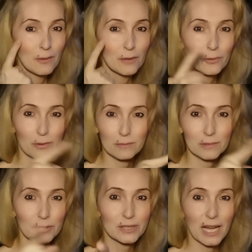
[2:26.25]
If
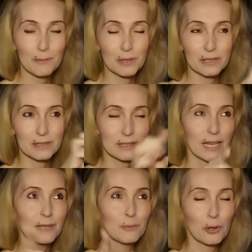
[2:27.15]
you type in
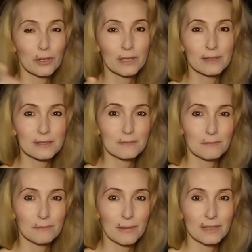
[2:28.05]
Teddy Perkins
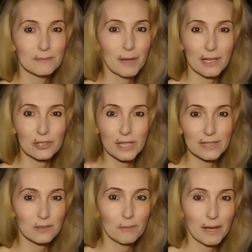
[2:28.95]
is Michael
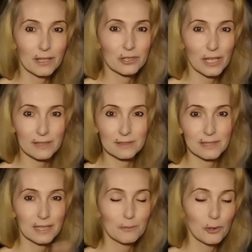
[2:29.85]
Jackson, or Michael Jackson,
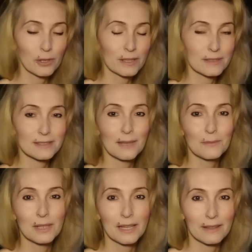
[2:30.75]
Teddy Perkins,
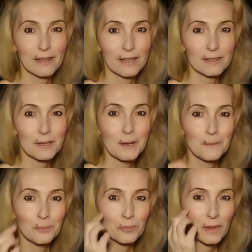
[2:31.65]
something like that.
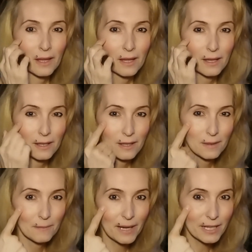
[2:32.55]

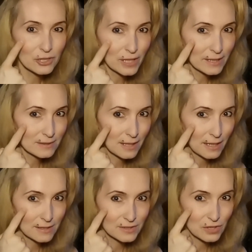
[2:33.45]
Michael Jackson
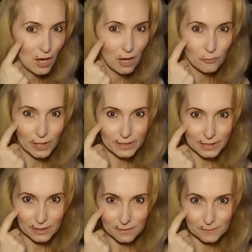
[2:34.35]
had a scar right
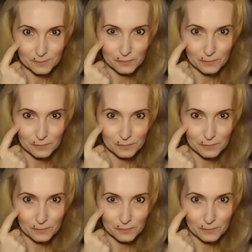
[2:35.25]
here,